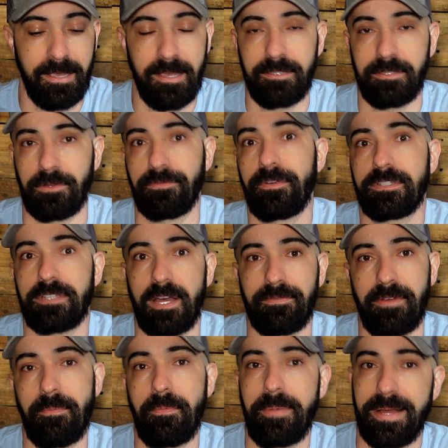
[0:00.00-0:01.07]
So first off,
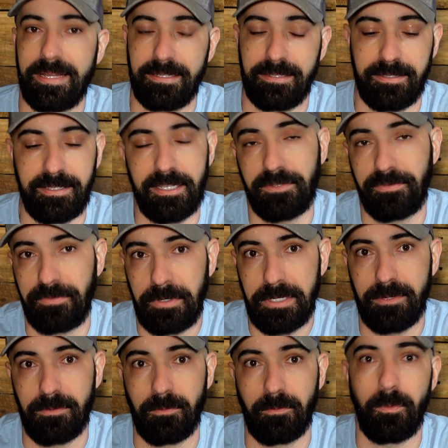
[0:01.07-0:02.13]
I'm about 6
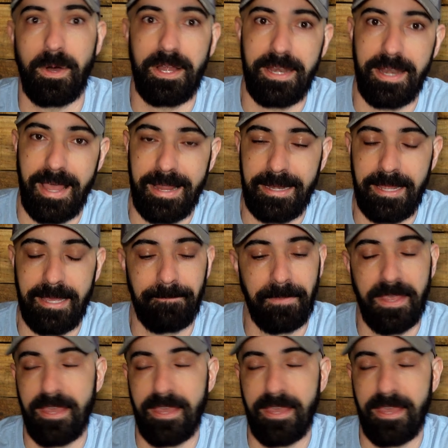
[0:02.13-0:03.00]
foot, 190.